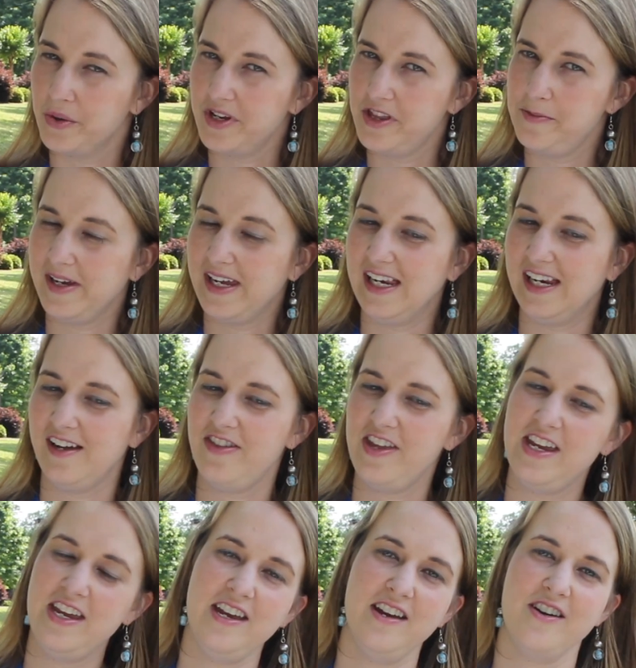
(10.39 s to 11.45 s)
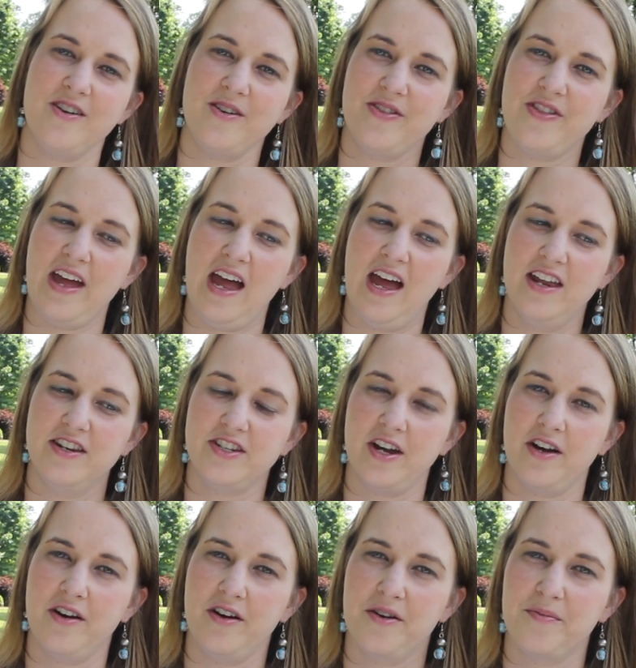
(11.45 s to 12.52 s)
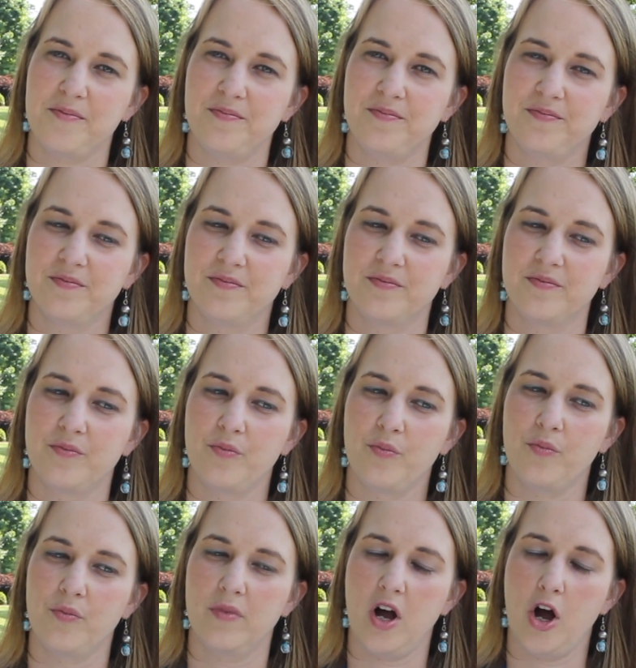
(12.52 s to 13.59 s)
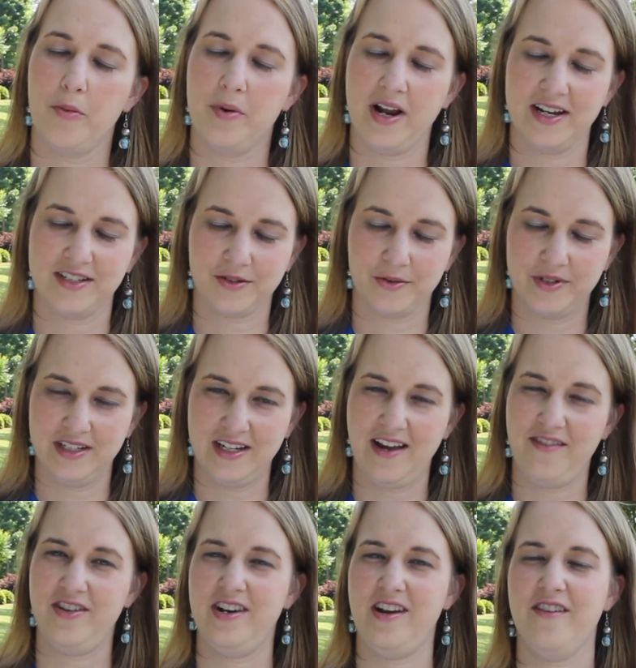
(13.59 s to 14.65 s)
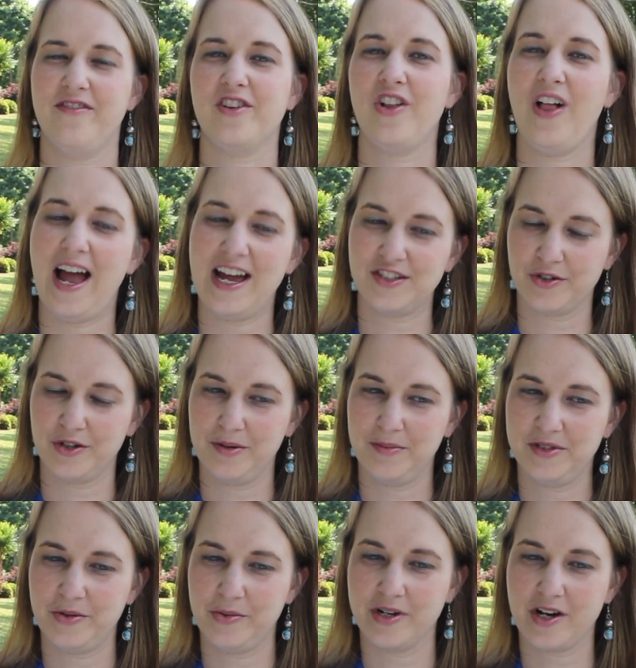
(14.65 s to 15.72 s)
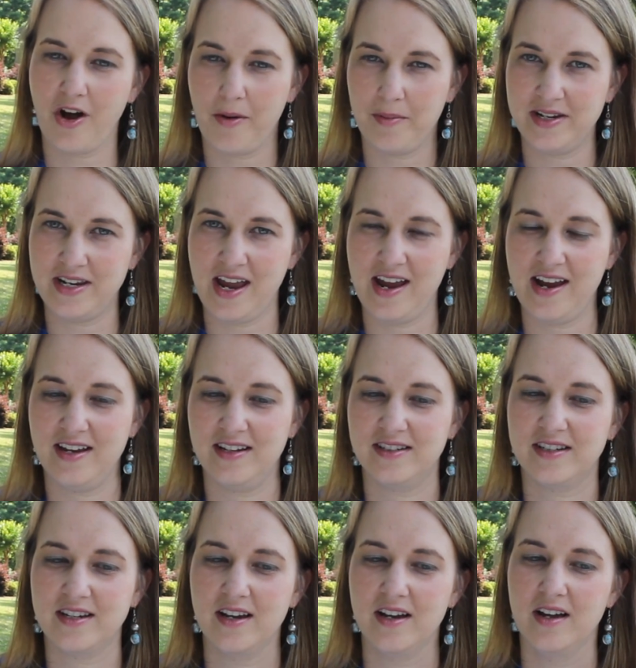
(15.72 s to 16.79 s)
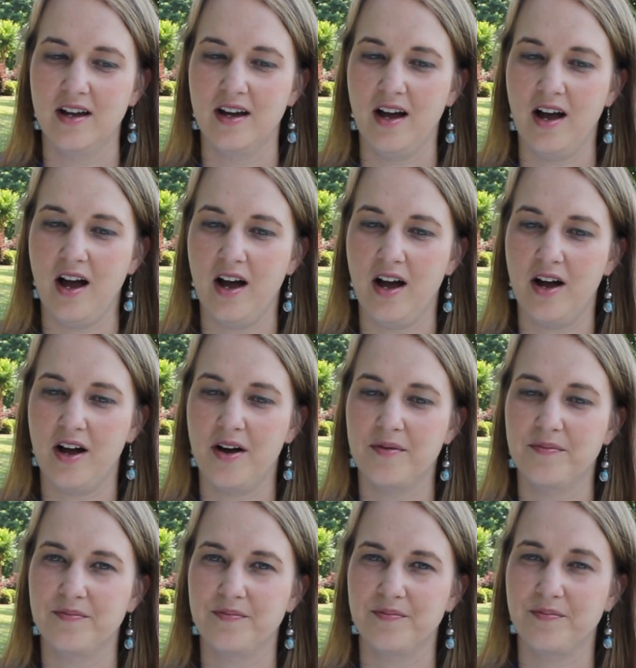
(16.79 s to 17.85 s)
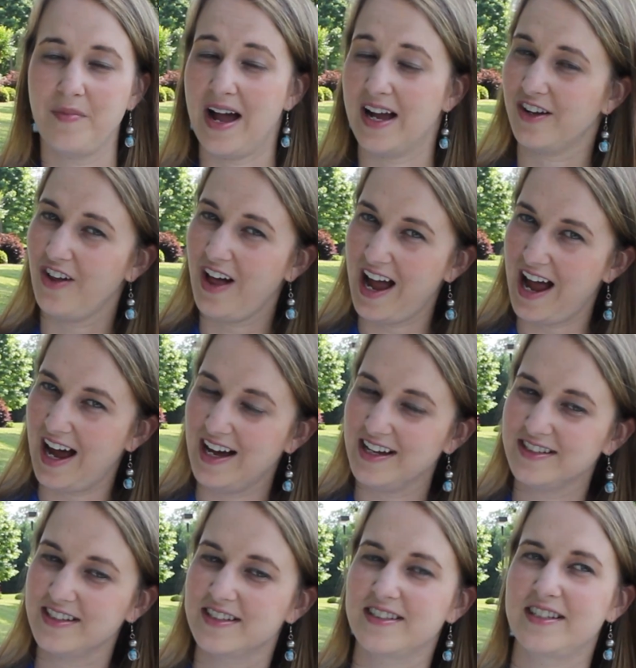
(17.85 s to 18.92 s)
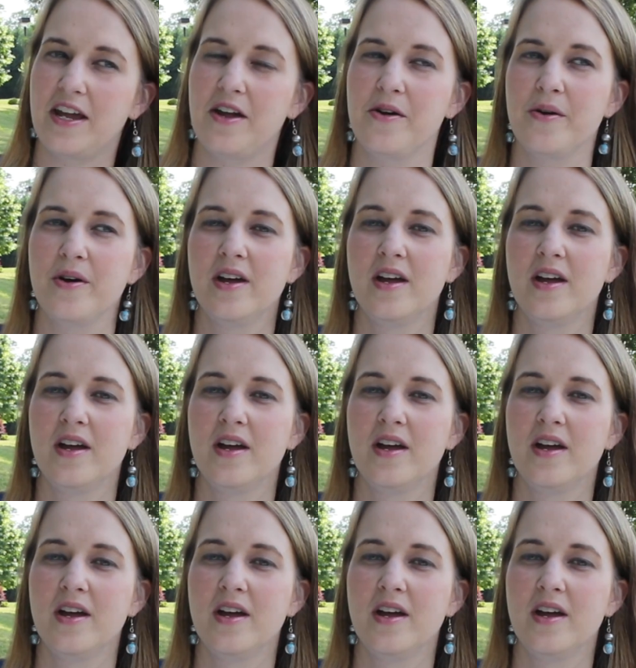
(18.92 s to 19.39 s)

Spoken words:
at the beginning of the year that Auburn High School didn't have enough classrooms to accommodate my class, so